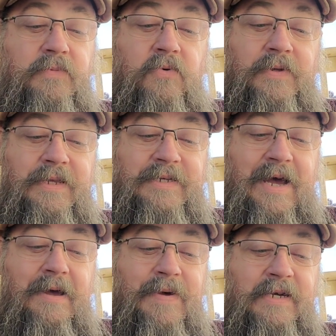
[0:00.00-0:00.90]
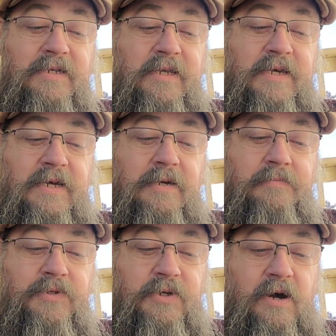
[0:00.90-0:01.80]
but when the time actually
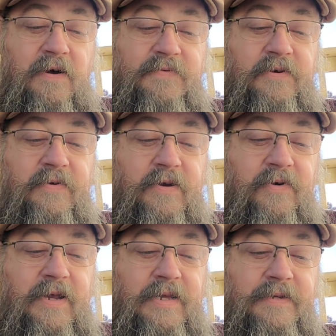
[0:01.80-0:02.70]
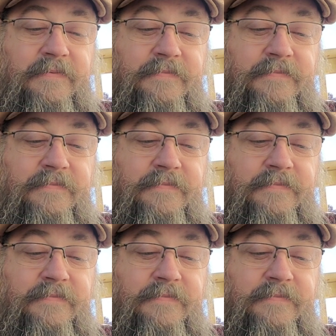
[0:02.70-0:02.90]
comes, you often regret it.